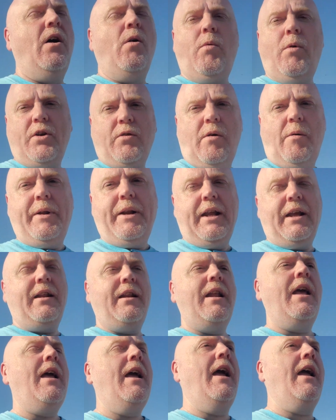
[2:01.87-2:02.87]
a Wonder Woman
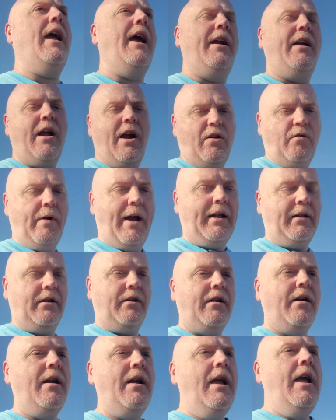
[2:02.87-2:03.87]
in and an Iron
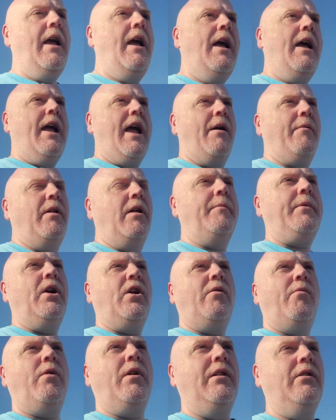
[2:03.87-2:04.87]
Rattler. And while I'm
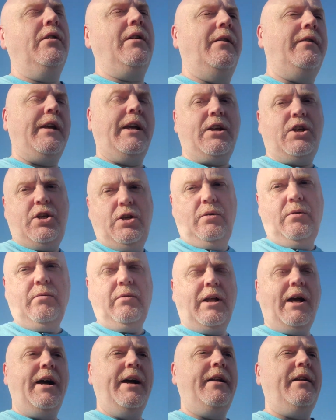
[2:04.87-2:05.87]
here, I want to look at that queue
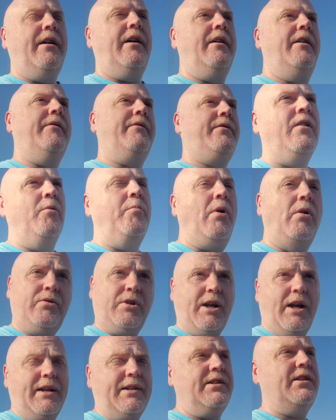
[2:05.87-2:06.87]
line of the
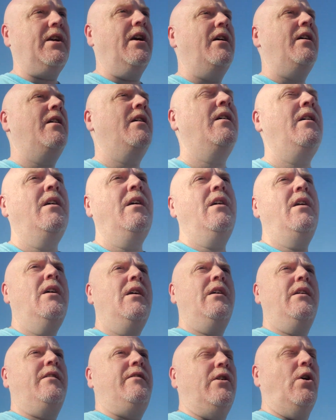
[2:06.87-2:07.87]
Poltergeist.
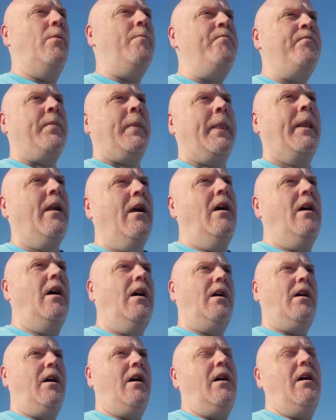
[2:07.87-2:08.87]
So,
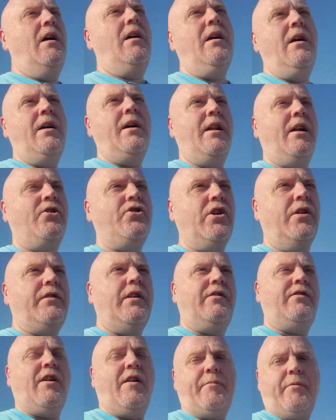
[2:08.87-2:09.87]
uh, and I'll shut
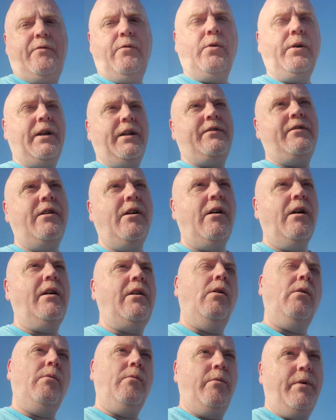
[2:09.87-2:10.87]
this off before it gets dark
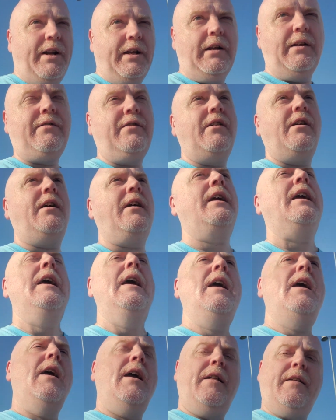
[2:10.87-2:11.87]
or when it gets dark.
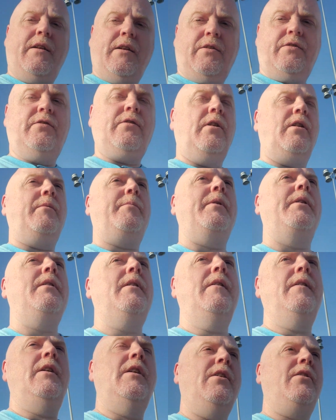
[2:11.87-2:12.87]
And I'll start up
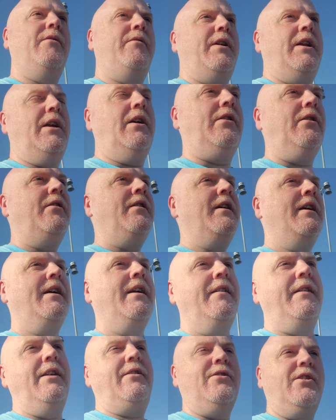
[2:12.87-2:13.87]
another video
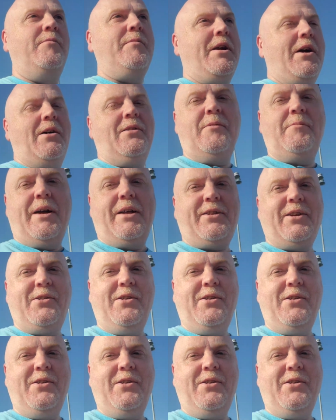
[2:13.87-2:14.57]
that's going to be all about the